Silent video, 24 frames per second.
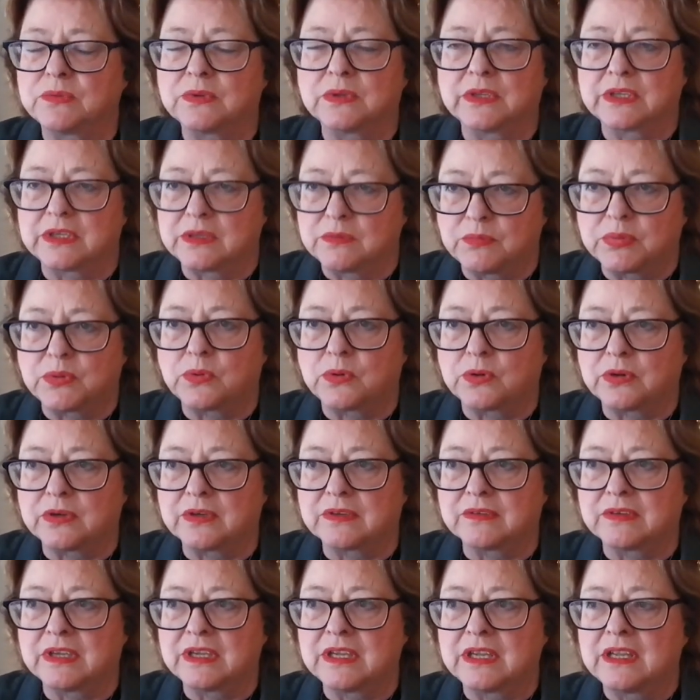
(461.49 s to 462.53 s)
really
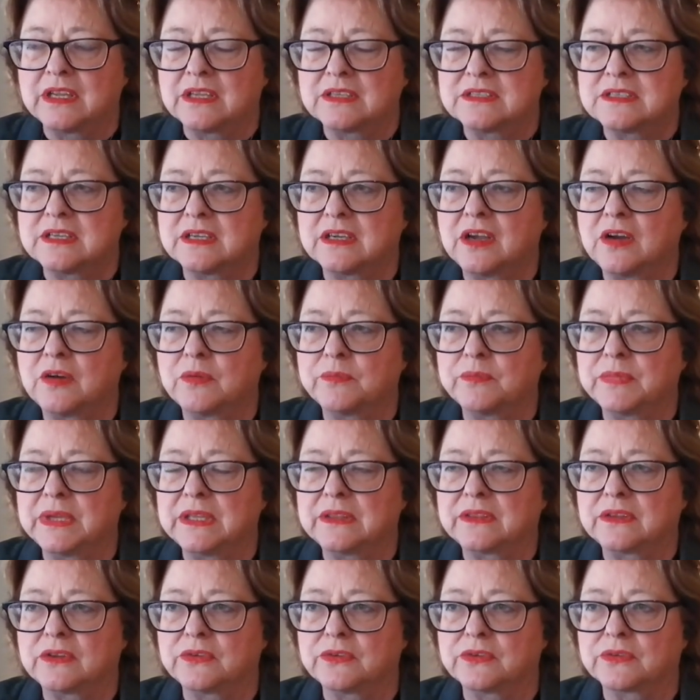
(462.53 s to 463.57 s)
important to help
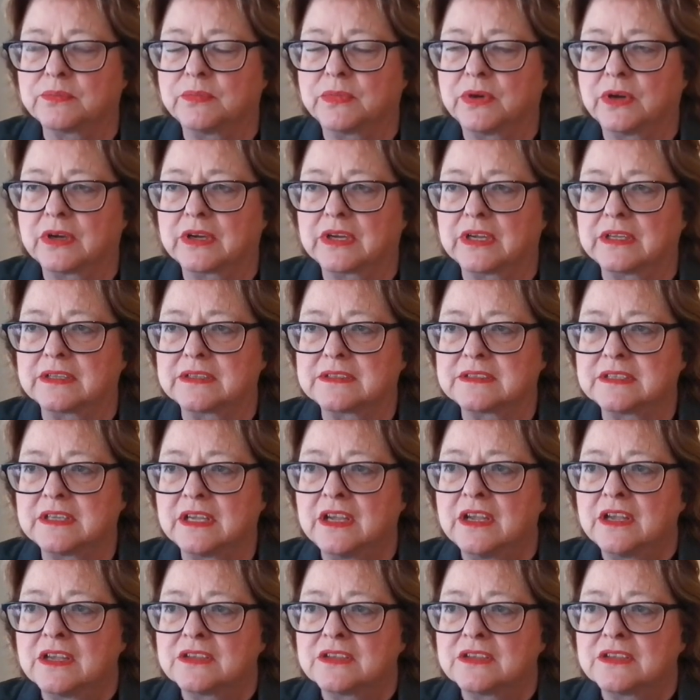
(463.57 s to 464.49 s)
meet those markets.